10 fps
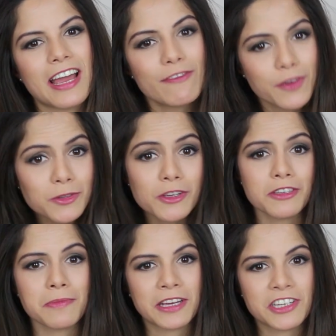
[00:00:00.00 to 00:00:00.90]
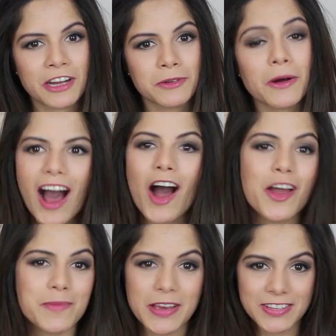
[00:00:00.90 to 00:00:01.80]
If you're new to my channel,
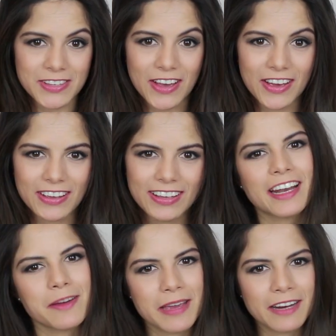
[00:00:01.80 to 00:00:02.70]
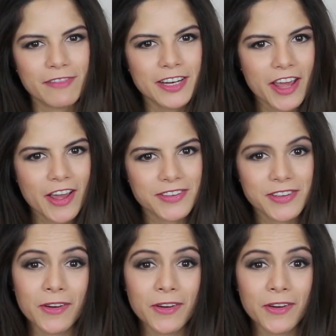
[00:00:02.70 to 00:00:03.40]
I'm Izza and I make videos